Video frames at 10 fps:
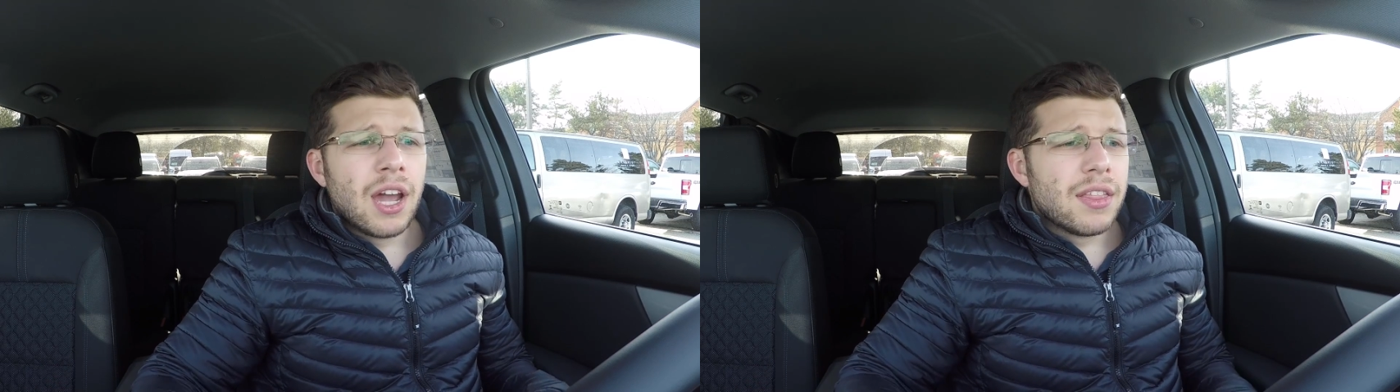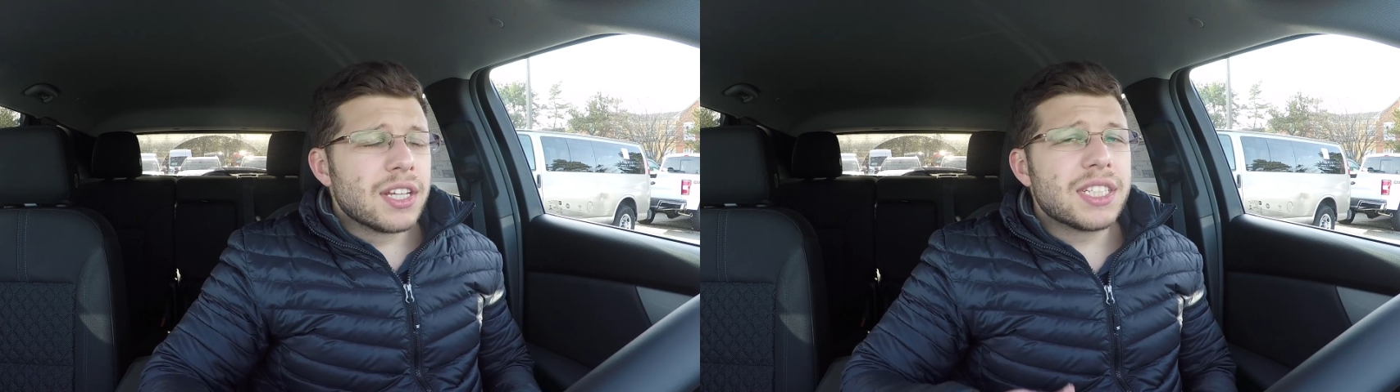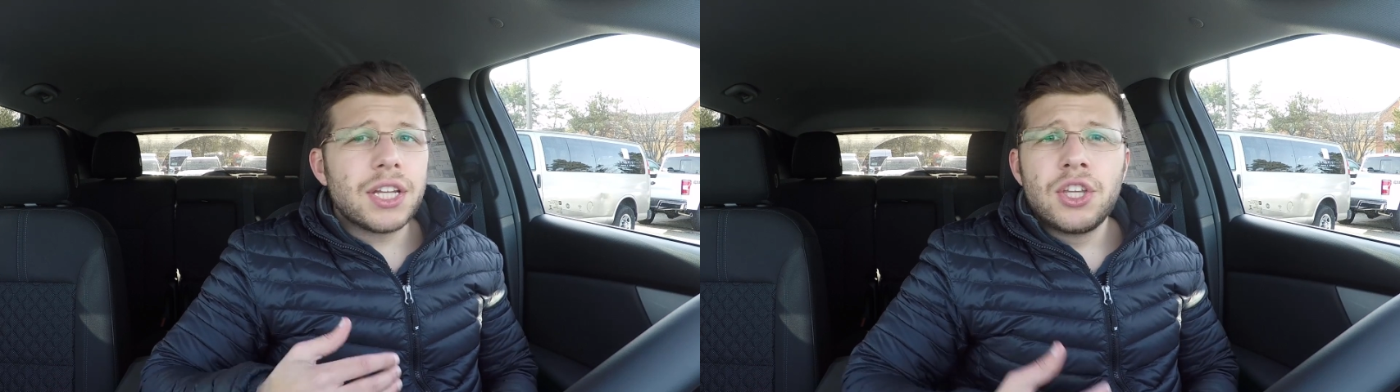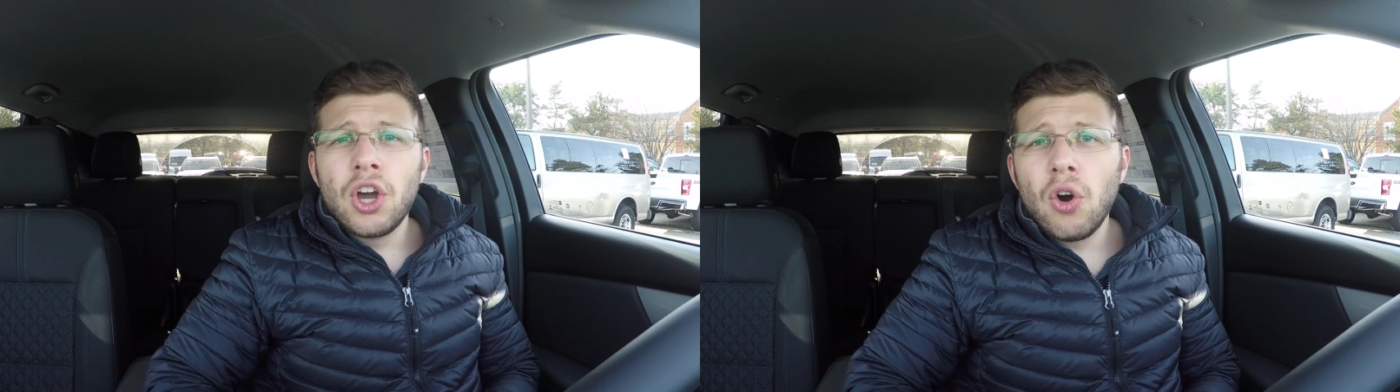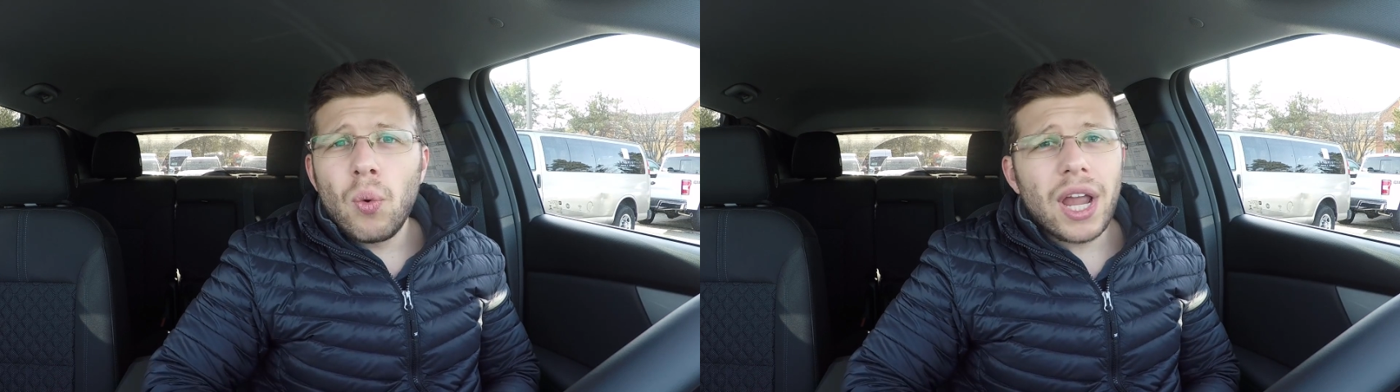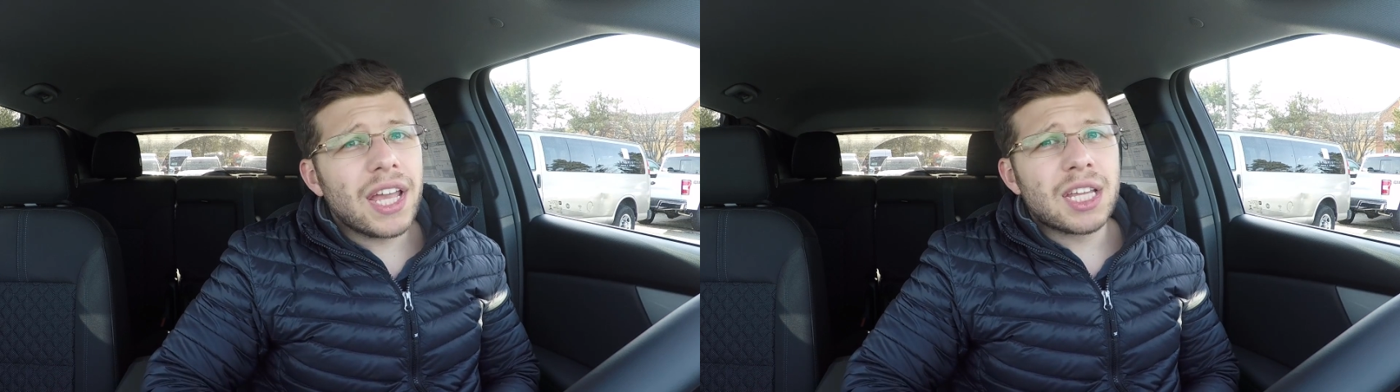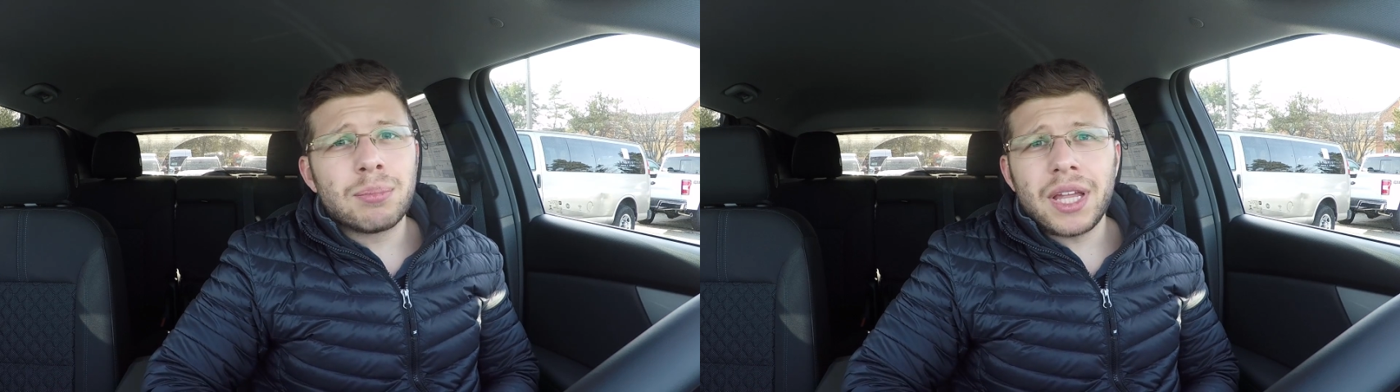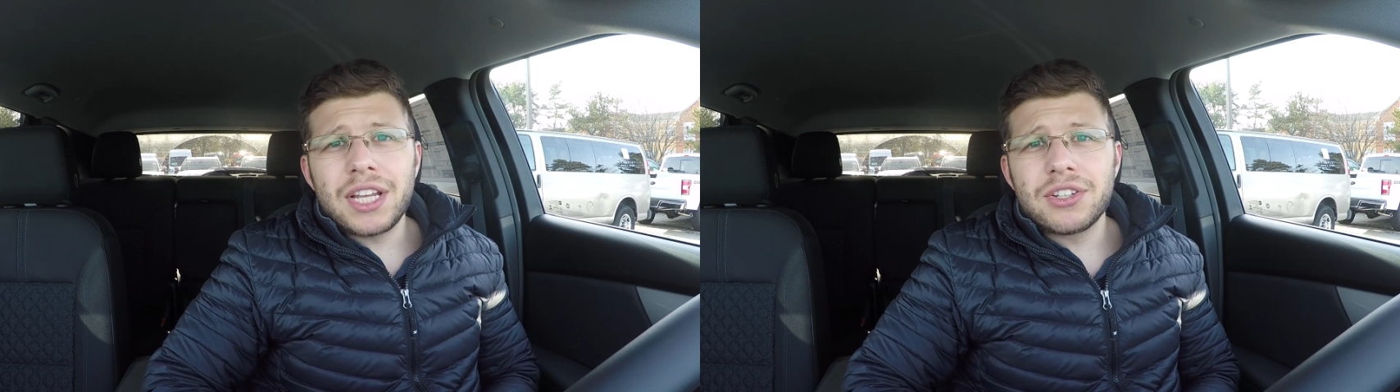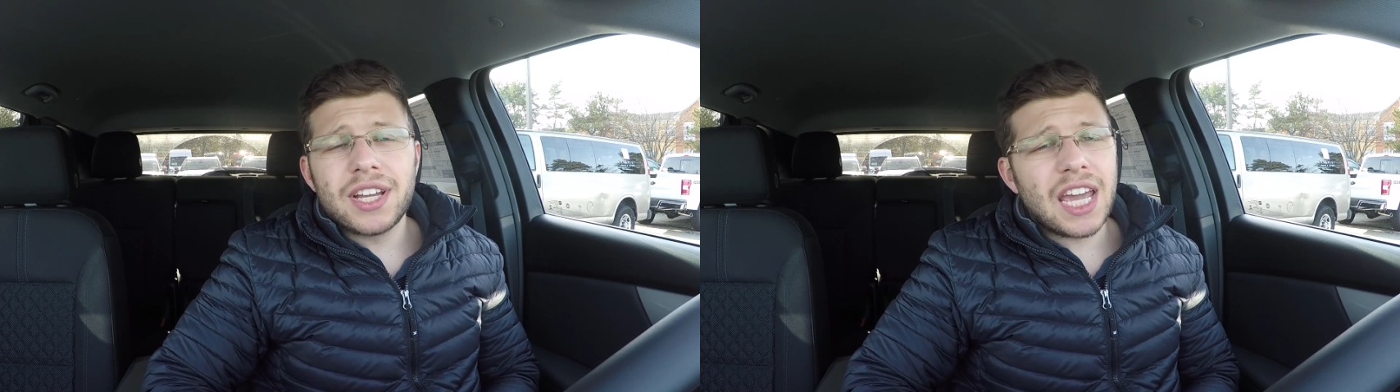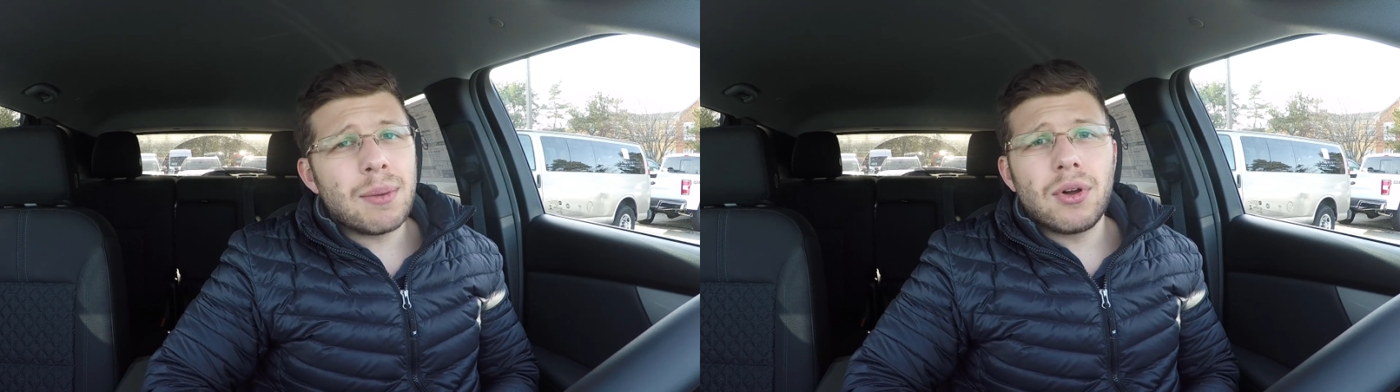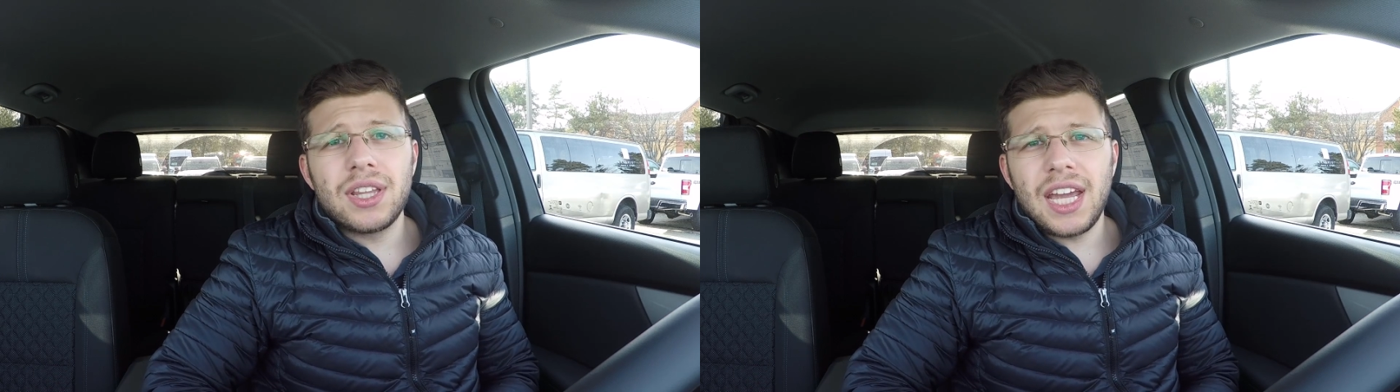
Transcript: This is in no way like the Blazer that came out in the